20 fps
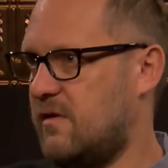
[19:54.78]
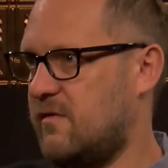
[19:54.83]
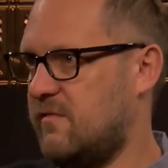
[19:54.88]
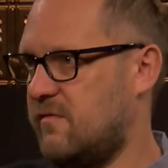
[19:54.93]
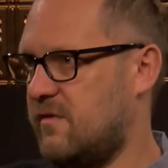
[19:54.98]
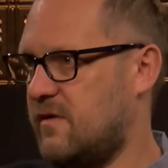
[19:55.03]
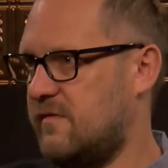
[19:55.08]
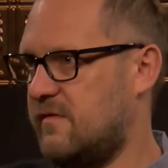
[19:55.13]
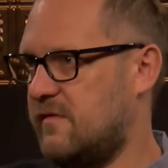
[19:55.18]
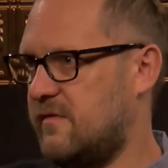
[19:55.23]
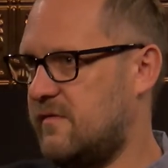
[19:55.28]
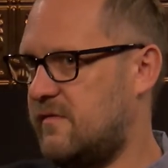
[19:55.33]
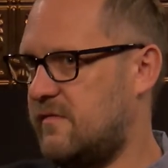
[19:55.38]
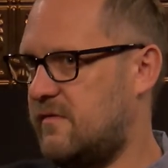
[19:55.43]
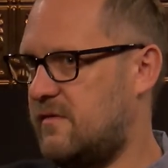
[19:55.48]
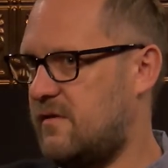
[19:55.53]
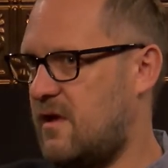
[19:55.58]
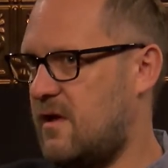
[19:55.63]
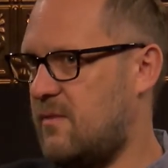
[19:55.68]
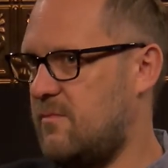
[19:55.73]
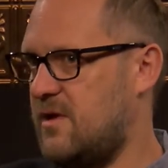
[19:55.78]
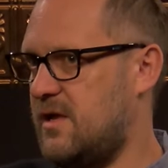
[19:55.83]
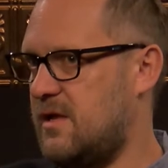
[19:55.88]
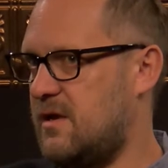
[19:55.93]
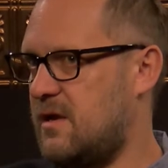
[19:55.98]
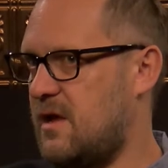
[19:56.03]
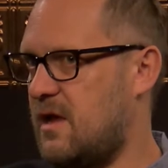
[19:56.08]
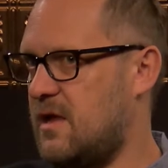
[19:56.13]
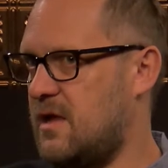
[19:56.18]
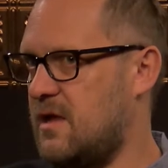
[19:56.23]
devices. I mean,
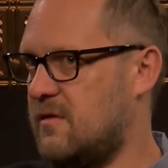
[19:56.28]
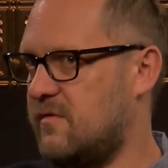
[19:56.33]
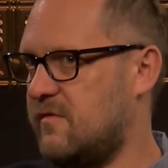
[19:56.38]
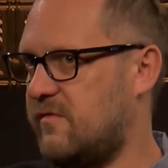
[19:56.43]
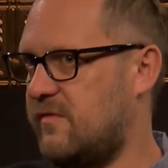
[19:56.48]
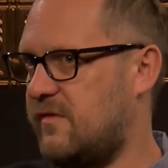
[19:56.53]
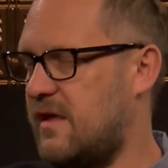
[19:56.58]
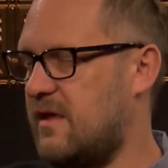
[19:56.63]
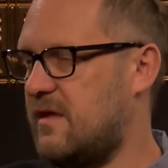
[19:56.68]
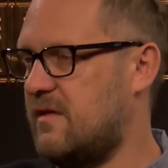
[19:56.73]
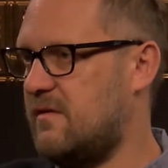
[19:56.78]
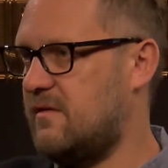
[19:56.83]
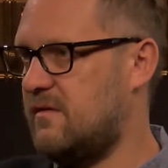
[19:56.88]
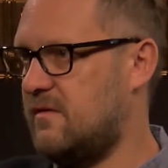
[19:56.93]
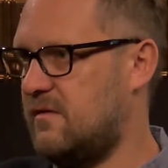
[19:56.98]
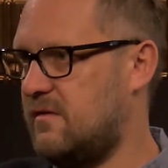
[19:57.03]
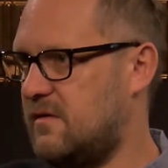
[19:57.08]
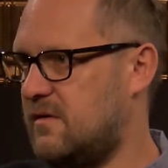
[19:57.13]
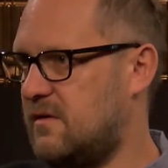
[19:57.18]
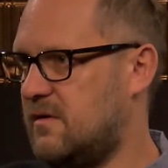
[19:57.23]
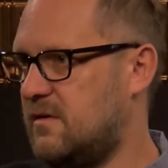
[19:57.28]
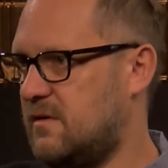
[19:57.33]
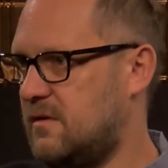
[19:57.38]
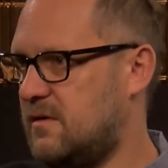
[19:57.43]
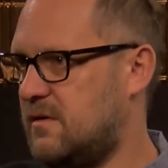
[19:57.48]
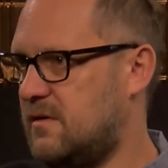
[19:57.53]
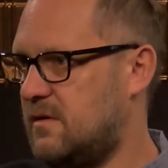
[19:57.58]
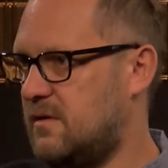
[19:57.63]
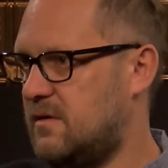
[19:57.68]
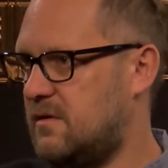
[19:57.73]
I understand
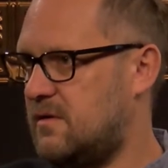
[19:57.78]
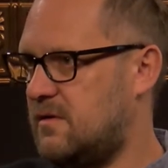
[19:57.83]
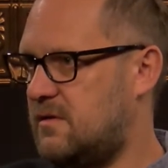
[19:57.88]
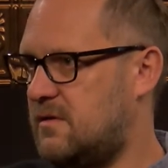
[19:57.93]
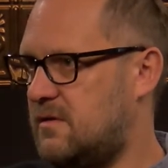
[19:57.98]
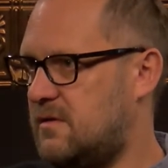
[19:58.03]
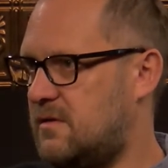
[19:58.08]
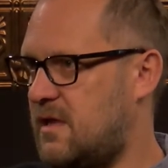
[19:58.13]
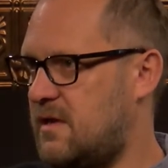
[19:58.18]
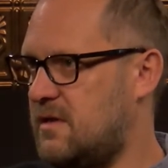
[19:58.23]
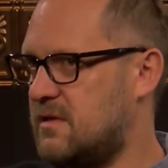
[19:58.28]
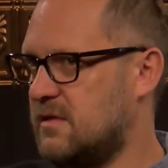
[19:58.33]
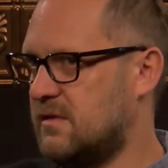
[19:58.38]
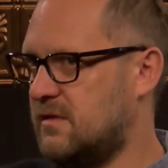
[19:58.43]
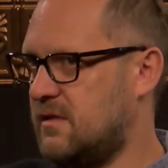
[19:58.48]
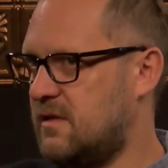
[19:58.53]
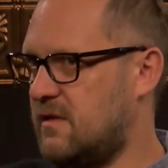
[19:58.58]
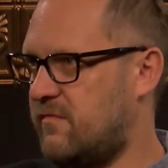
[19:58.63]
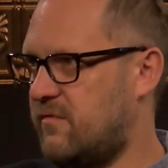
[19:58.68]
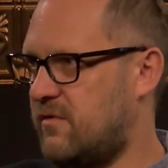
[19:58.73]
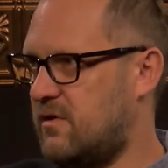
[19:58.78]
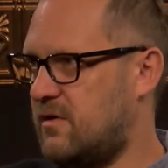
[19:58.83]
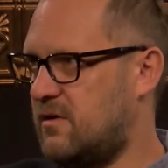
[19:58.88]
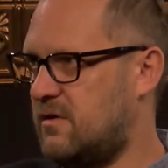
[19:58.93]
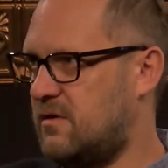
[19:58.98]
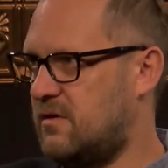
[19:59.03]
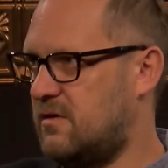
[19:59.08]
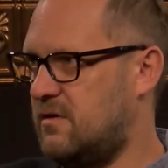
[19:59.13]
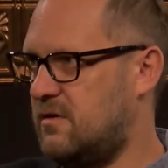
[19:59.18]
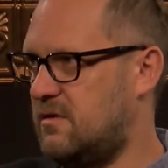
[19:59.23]
they
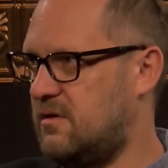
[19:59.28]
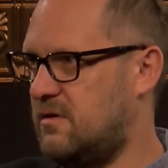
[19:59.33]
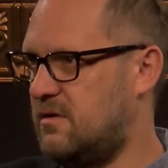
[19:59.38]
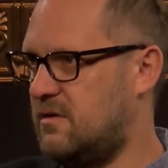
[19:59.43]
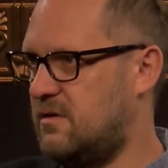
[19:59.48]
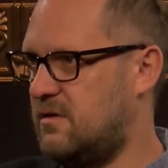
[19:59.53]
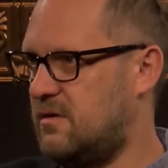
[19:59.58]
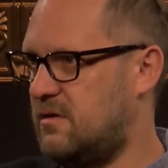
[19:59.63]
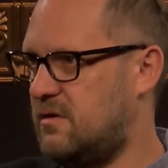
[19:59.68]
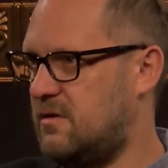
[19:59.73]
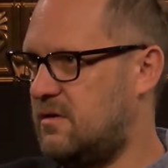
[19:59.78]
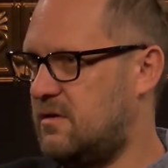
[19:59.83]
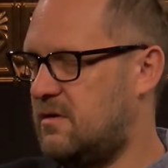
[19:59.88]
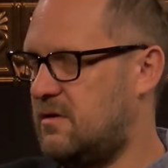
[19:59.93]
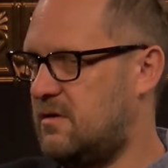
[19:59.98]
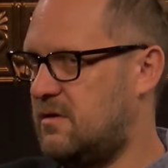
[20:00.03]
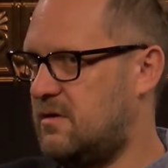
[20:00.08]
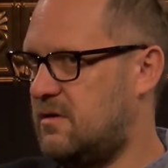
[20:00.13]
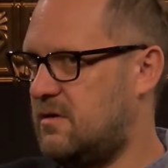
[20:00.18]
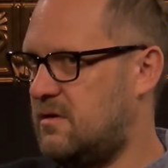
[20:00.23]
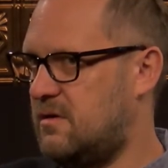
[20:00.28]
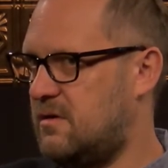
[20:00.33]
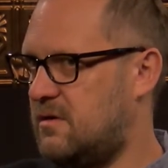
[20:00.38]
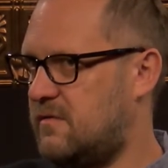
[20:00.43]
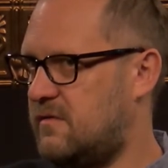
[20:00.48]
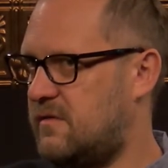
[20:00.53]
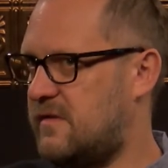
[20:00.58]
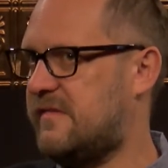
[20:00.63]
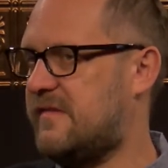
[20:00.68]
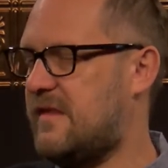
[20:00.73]
deliver
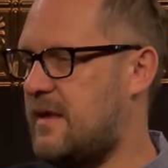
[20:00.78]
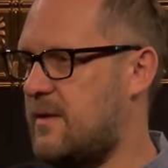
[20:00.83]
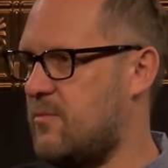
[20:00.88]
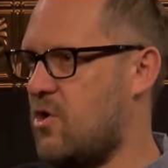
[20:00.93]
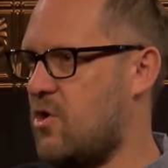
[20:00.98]
the same